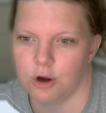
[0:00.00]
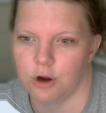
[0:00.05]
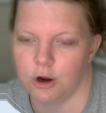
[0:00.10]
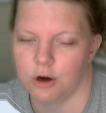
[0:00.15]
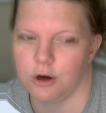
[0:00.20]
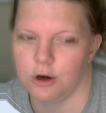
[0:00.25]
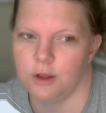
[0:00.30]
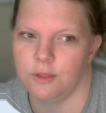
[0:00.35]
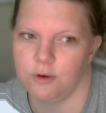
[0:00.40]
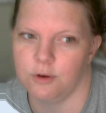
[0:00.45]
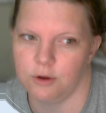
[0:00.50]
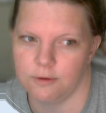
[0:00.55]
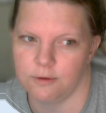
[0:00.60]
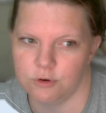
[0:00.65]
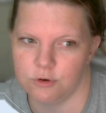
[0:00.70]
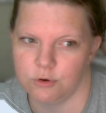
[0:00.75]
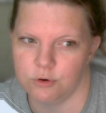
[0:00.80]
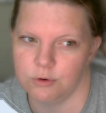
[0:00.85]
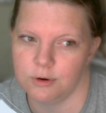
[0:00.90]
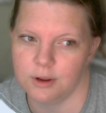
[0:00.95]
cart and then you have
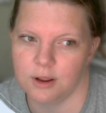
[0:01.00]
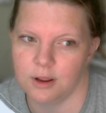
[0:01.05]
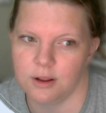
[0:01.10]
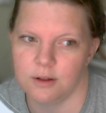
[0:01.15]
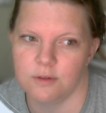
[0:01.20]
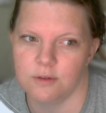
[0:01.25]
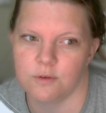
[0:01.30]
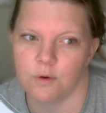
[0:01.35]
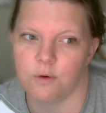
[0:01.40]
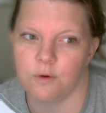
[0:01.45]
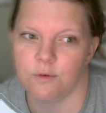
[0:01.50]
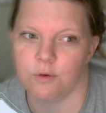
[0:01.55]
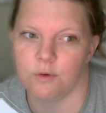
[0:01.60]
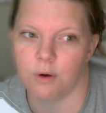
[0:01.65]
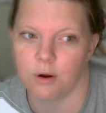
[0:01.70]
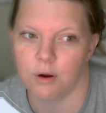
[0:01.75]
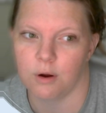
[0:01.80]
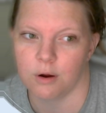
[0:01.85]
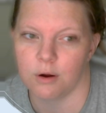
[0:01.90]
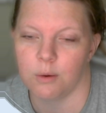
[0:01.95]
to do it again. So if you
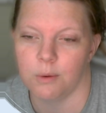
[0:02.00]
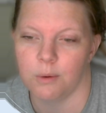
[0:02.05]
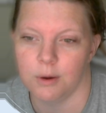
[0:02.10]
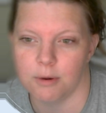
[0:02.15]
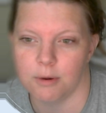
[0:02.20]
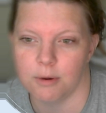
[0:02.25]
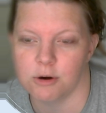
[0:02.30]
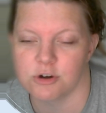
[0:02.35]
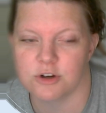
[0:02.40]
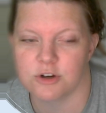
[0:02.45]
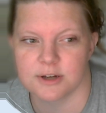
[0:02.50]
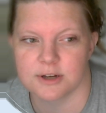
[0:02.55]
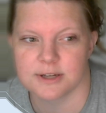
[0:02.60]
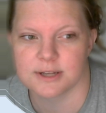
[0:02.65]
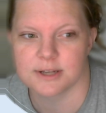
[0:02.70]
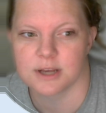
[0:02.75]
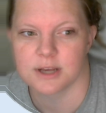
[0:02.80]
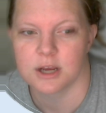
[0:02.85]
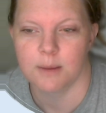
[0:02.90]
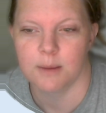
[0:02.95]
are going to
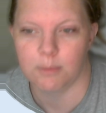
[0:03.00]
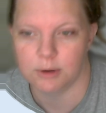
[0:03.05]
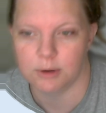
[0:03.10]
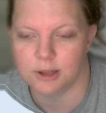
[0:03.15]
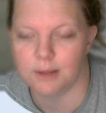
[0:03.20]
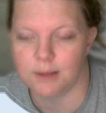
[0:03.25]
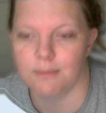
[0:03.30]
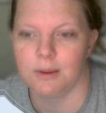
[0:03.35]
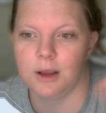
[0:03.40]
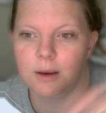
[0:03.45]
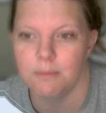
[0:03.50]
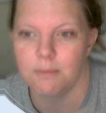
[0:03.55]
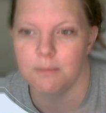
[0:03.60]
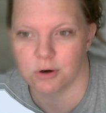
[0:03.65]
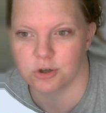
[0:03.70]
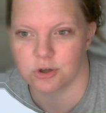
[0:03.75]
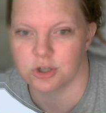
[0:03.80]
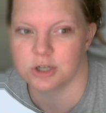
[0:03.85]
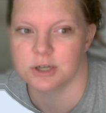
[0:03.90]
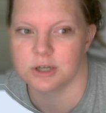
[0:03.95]
purchase, put them in and
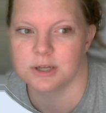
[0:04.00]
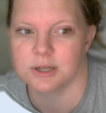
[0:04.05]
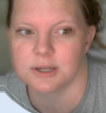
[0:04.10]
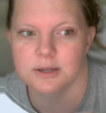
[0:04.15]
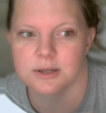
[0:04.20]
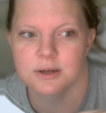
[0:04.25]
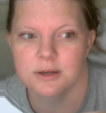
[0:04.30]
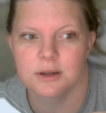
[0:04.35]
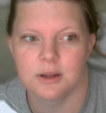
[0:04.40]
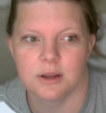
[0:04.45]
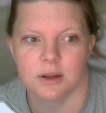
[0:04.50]
purchase.